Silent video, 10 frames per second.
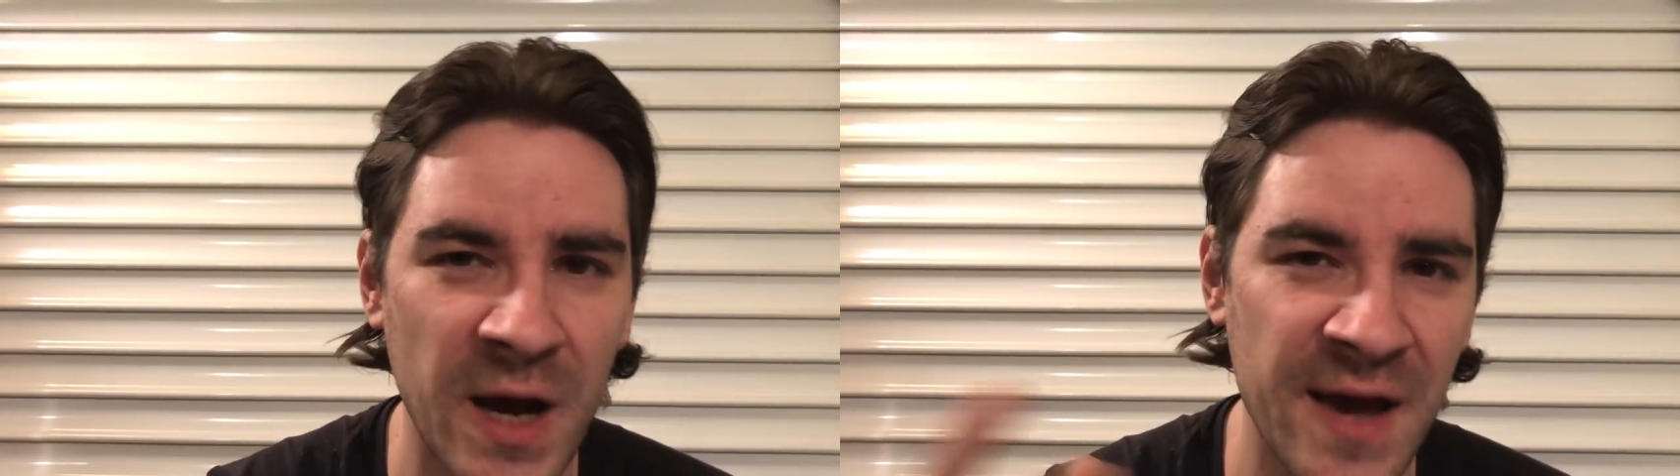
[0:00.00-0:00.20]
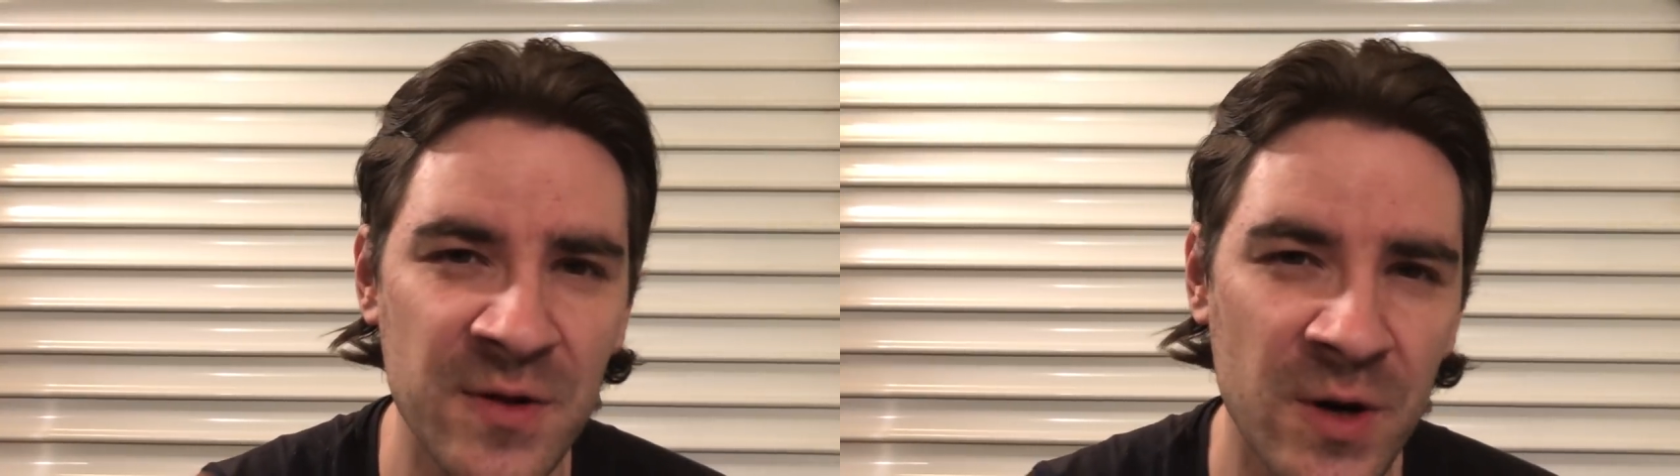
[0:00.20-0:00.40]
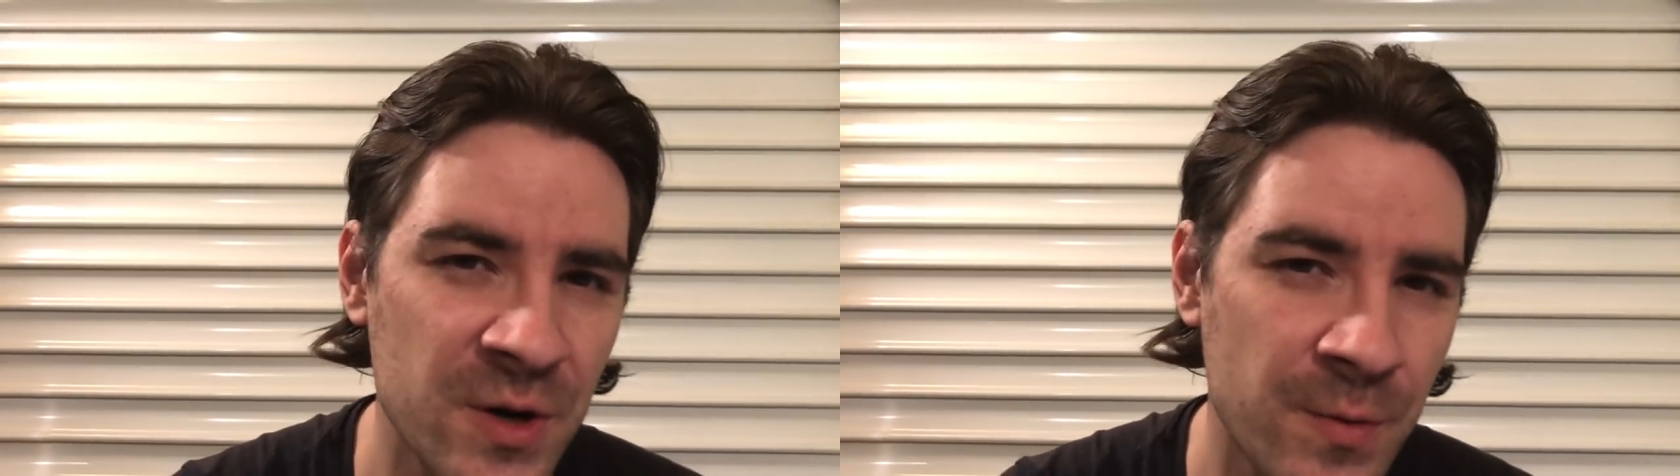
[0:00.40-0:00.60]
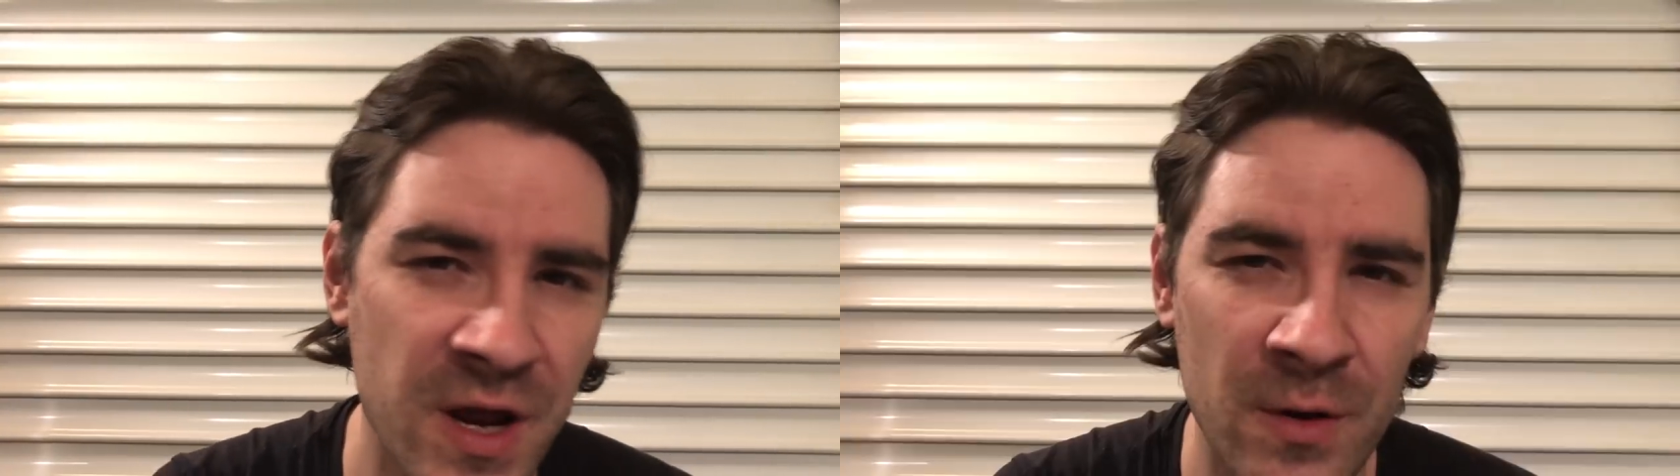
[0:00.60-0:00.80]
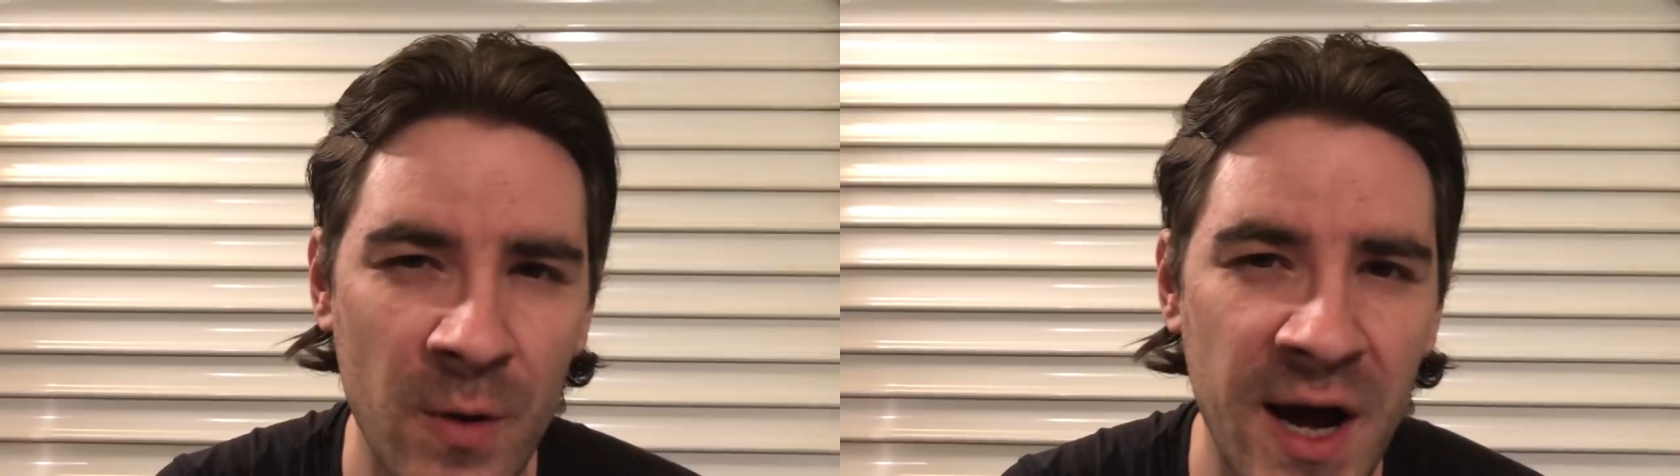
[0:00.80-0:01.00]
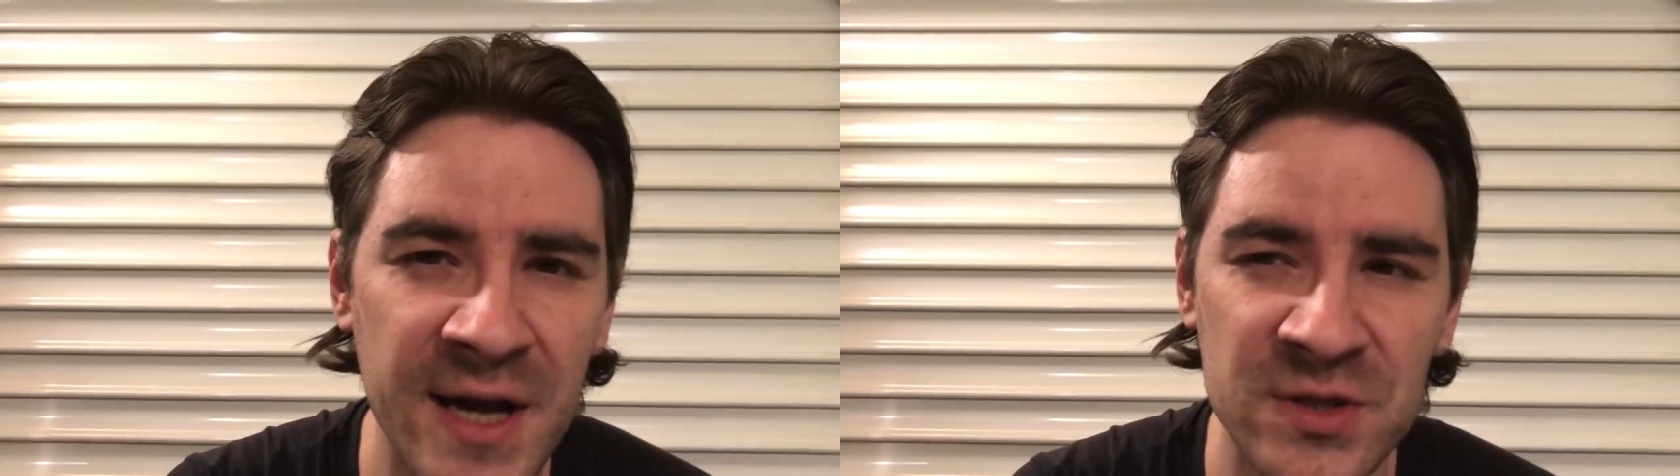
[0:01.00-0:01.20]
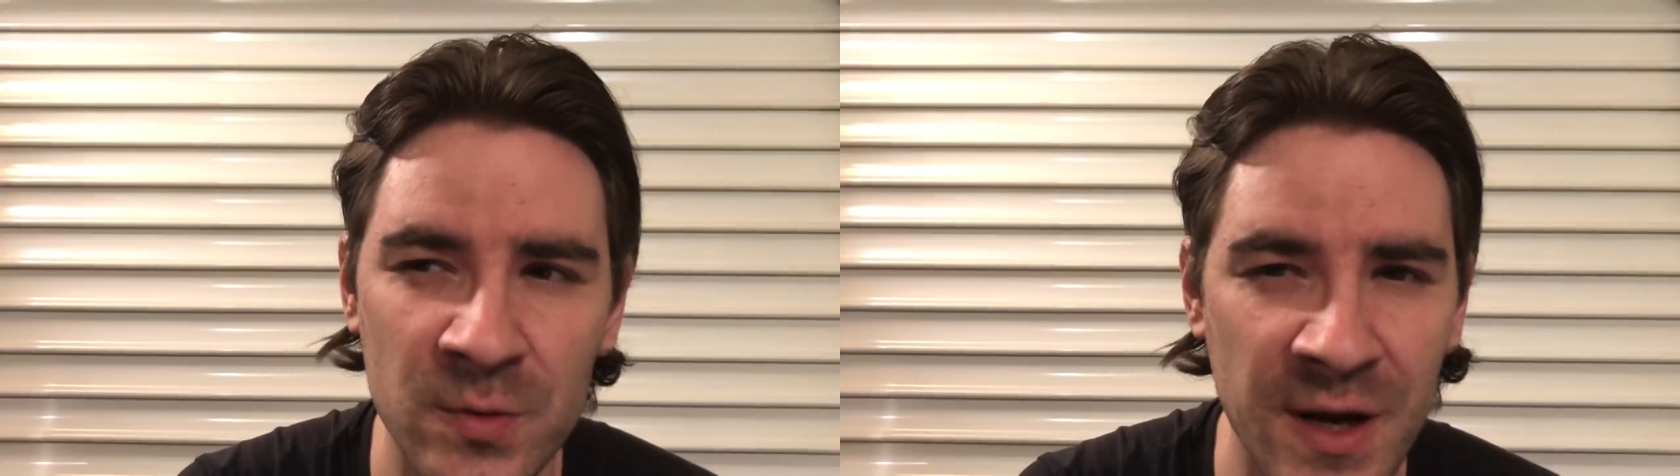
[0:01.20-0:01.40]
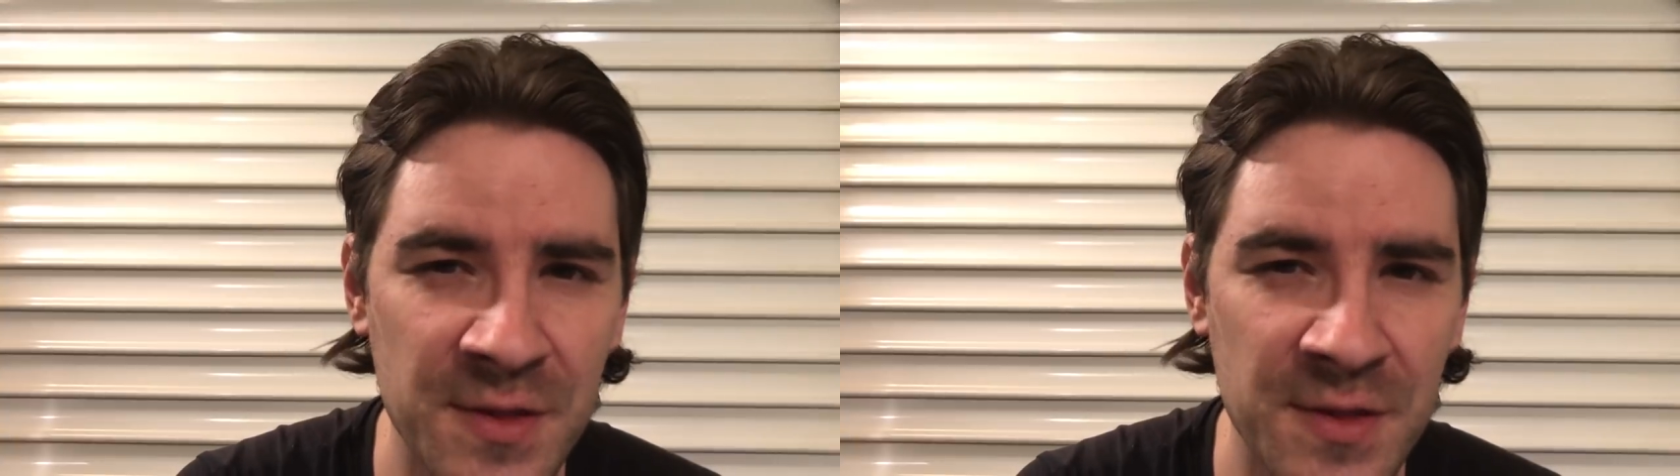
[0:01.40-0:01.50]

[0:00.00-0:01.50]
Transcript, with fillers: either career-wise or